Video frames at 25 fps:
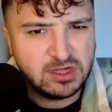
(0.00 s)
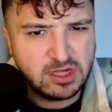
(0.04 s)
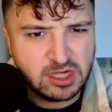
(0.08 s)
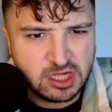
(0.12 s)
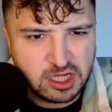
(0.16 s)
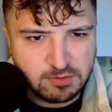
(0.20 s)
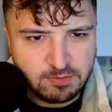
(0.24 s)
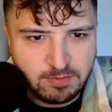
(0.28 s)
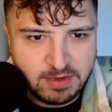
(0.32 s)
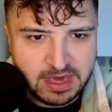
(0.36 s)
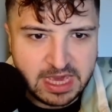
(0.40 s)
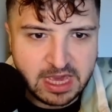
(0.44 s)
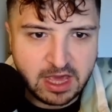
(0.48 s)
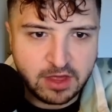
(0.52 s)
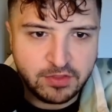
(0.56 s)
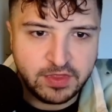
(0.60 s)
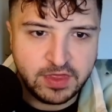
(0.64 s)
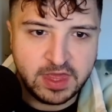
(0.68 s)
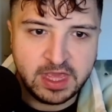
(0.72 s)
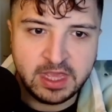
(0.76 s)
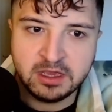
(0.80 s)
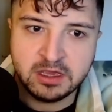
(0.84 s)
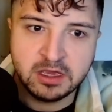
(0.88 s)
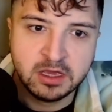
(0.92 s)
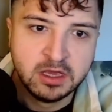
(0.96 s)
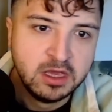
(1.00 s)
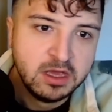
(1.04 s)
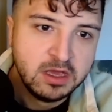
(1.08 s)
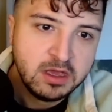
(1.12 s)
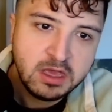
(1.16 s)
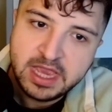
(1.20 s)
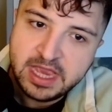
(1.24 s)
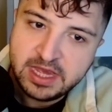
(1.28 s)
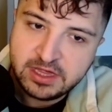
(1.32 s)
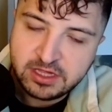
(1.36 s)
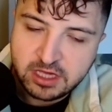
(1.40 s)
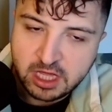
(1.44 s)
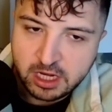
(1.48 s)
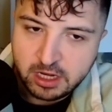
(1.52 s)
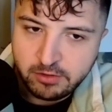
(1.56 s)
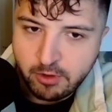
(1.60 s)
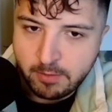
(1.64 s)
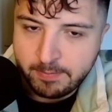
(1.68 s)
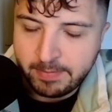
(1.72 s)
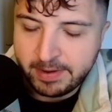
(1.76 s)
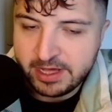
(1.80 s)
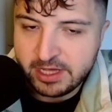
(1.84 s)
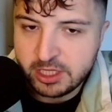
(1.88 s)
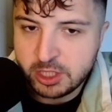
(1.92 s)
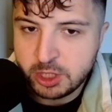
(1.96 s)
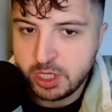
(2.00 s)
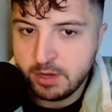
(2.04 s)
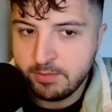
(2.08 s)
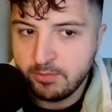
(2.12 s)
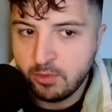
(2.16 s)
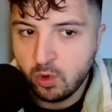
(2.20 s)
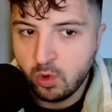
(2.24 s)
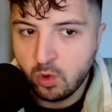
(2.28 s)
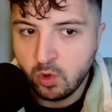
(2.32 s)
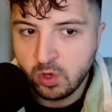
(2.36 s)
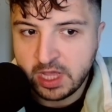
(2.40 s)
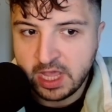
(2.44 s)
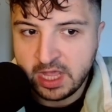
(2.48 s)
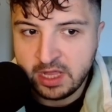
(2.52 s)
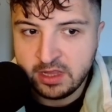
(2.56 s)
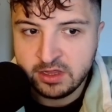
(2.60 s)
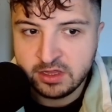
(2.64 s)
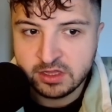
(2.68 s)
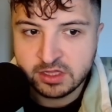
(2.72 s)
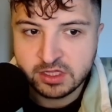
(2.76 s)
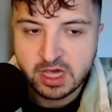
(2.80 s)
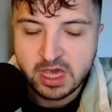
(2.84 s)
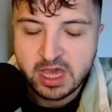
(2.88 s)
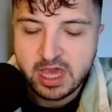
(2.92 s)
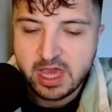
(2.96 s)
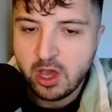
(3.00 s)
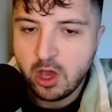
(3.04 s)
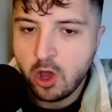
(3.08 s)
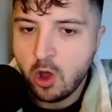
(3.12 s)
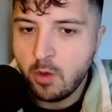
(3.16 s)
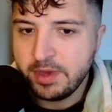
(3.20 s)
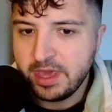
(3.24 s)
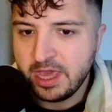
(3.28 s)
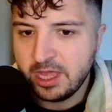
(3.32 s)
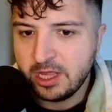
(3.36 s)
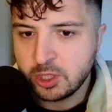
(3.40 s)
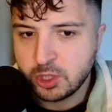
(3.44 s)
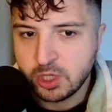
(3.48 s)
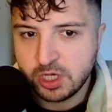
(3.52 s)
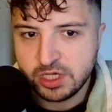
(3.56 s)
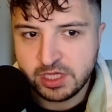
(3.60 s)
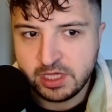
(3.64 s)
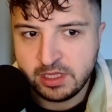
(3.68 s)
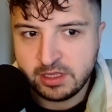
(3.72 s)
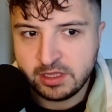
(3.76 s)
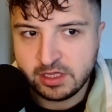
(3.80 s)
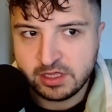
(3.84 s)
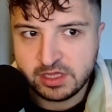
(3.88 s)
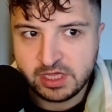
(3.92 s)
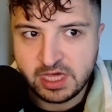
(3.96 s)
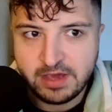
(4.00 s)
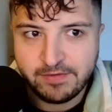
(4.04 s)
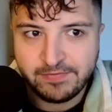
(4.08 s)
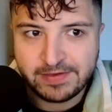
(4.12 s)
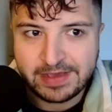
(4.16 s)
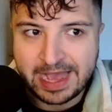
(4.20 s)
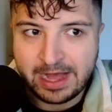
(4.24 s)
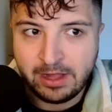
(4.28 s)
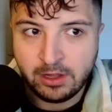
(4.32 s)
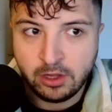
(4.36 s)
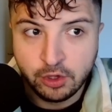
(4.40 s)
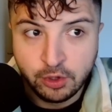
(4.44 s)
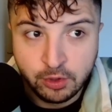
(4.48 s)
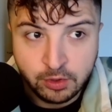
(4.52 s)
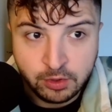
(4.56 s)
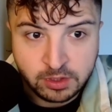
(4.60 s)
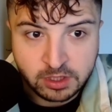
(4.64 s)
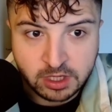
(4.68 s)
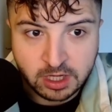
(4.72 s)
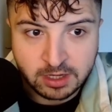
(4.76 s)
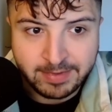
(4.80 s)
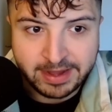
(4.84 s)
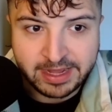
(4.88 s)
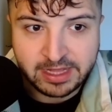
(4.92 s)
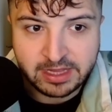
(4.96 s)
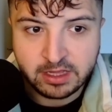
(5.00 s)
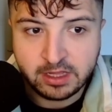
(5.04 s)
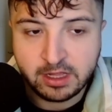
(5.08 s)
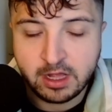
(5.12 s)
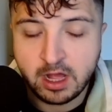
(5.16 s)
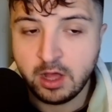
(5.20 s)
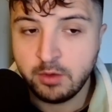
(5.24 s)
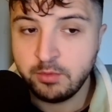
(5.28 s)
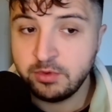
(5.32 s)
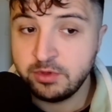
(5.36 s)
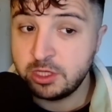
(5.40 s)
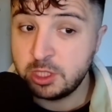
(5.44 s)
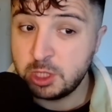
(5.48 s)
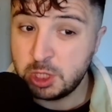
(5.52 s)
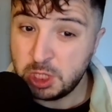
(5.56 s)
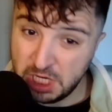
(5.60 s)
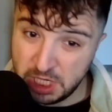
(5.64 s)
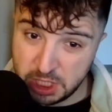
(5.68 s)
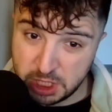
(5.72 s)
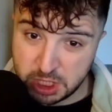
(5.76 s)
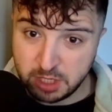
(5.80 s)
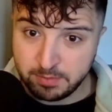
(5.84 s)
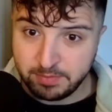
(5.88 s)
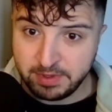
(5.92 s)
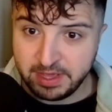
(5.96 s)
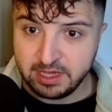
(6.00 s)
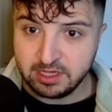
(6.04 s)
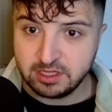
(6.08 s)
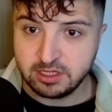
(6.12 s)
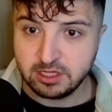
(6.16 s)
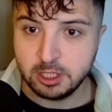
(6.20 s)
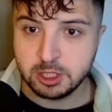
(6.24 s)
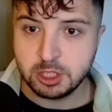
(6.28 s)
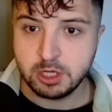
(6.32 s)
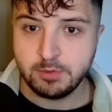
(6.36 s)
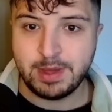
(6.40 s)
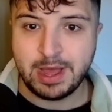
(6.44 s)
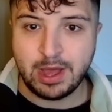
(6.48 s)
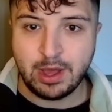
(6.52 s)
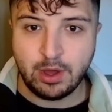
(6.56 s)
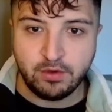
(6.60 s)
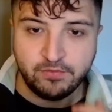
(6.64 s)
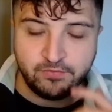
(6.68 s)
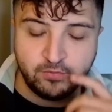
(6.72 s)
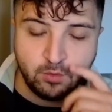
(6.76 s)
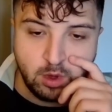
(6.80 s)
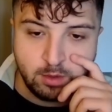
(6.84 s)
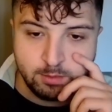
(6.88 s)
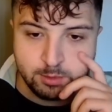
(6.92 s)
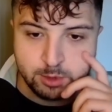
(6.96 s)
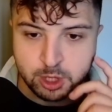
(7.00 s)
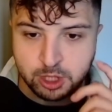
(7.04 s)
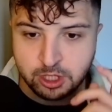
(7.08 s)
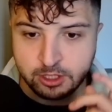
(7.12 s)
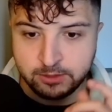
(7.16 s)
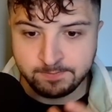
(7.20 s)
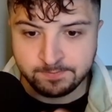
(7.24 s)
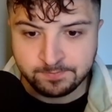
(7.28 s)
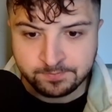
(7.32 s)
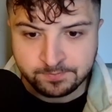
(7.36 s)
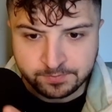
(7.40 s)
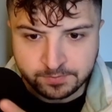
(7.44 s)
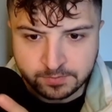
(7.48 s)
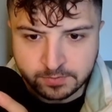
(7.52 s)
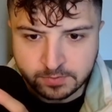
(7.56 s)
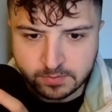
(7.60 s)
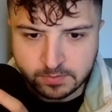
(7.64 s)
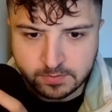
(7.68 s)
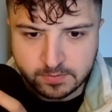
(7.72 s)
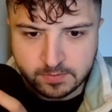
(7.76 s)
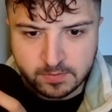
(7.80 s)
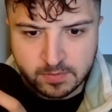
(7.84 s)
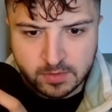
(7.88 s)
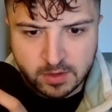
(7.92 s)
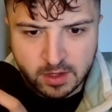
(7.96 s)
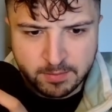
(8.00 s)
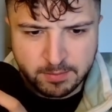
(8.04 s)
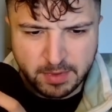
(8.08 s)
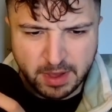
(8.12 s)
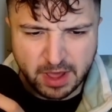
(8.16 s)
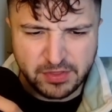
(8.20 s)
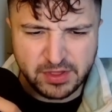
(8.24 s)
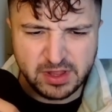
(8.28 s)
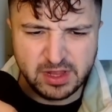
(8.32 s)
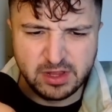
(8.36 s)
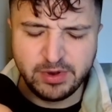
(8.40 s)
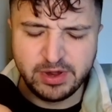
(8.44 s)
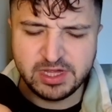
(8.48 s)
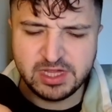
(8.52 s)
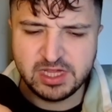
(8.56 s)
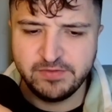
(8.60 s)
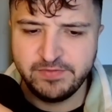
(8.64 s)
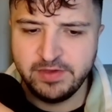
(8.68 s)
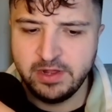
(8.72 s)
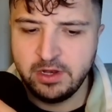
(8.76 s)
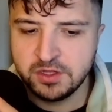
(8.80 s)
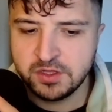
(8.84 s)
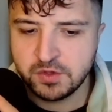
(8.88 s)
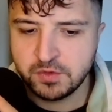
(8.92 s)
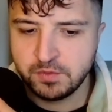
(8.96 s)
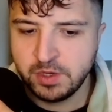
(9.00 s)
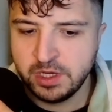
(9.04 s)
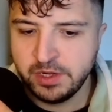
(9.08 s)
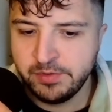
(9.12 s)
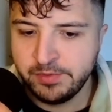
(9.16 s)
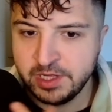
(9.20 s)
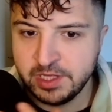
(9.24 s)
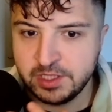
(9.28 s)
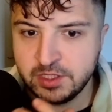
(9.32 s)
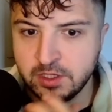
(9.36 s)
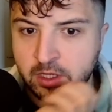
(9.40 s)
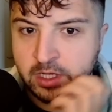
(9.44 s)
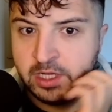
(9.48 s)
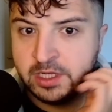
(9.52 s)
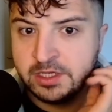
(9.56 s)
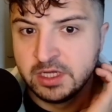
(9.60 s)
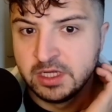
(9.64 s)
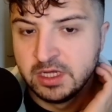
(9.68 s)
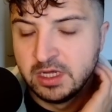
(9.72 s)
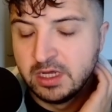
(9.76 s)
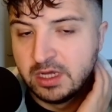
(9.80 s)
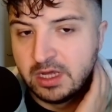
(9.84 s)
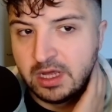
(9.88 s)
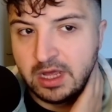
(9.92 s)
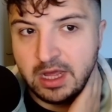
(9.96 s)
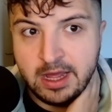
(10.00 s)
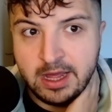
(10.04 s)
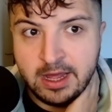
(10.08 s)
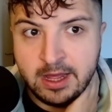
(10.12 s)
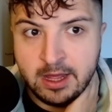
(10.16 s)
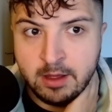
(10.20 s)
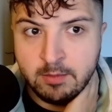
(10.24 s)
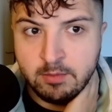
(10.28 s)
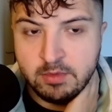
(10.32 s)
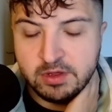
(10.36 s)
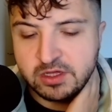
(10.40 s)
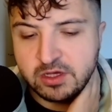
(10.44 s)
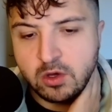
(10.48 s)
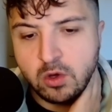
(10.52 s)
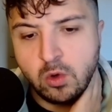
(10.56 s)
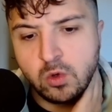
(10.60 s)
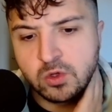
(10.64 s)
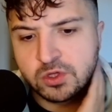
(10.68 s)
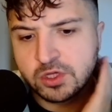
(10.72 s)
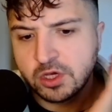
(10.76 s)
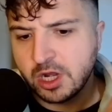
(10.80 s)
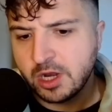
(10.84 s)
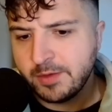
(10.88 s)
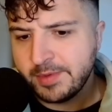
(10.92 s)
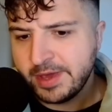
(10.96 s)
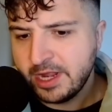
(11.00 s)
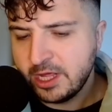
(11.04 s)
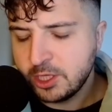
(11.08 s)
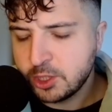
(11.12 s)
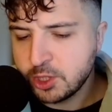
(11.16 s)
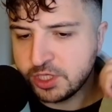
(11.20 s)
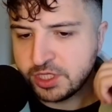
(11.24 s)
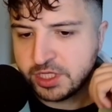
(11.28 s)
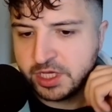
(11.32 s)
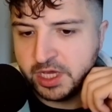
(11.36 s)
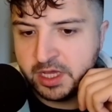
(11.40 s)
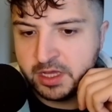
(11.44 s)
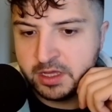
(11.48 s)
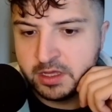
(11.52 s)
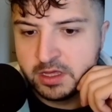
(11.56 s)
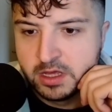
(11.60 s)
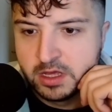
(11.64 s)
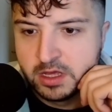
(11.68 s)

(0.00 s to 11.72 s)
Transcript: Smee, I think, is going to replace Jim Hawkins. It will be interesting to see if Calhoun can make the cut, with Cheacher being such a powerful option. But I think the rest of it looks really, really solid. It's also going to be an interesting